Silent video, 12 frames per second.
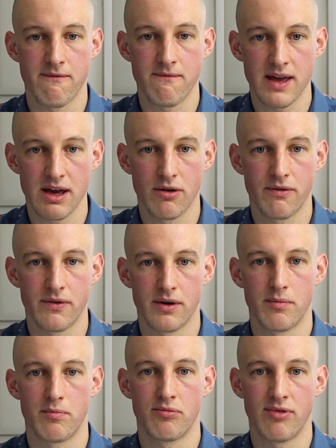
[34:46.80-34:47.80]
feel
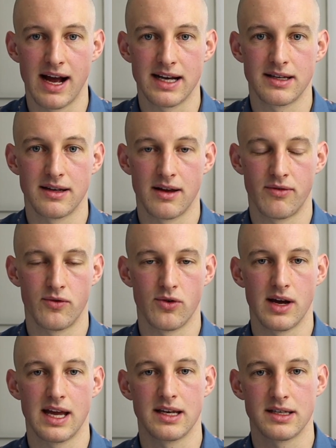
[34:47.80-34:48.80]
for
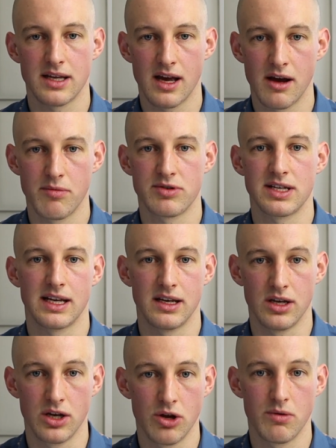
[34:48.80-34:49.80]

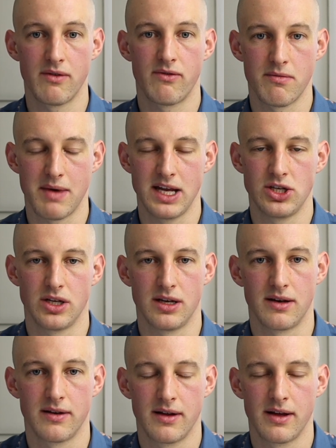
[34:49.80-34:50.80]
interpreting new information.
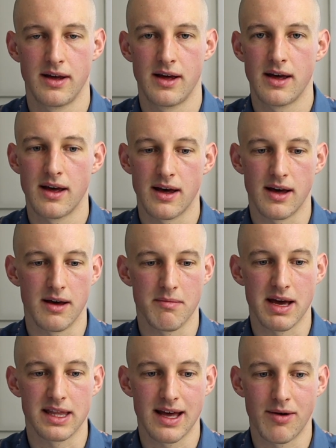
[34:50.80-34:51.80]

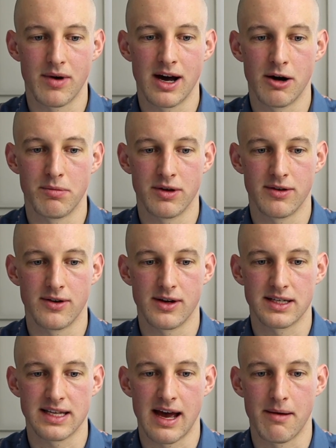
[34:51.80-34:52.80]
and that will help you in your
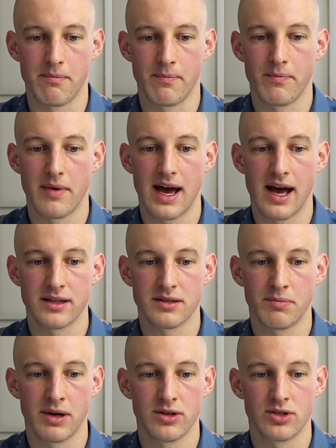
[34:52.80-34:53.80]
exam, as
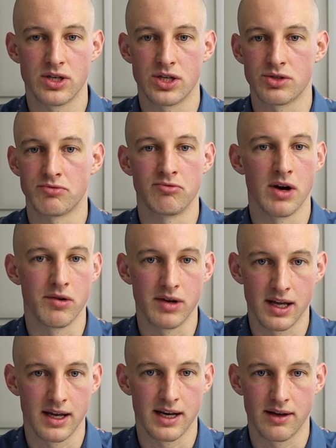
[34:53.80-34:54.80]
opposed to just rote
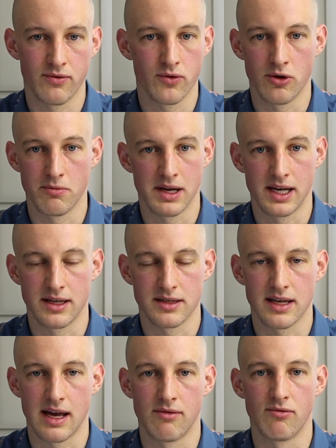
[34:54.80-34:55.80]
learning formulas
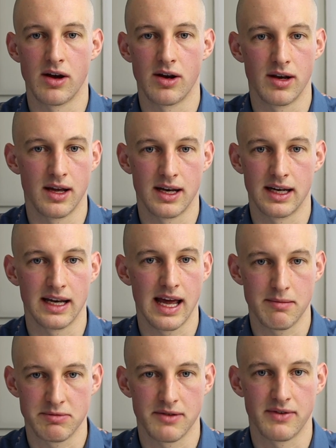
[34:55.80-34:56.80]
and rote learning
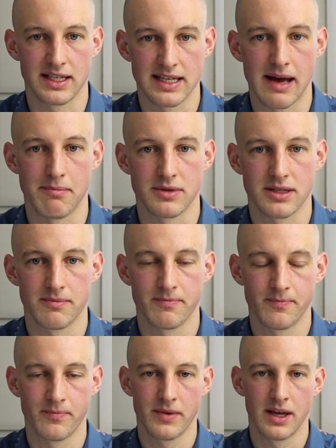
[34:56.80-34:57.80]
names of exams.
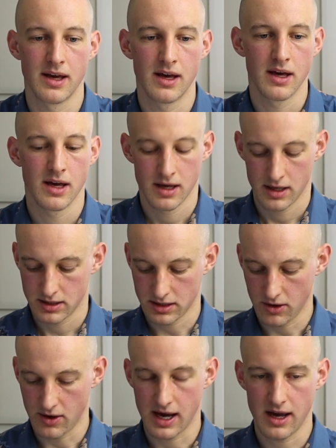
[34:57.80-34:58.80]

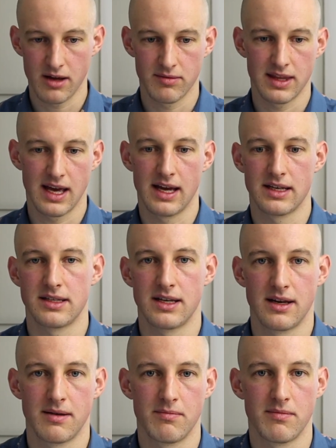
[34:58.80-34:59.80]
So I hope that
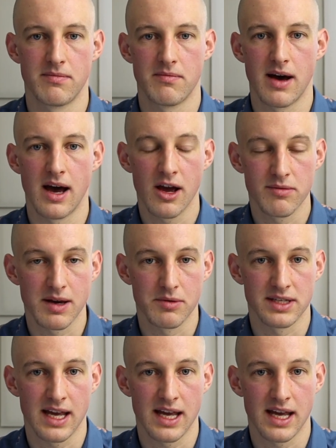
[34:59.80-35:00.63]
was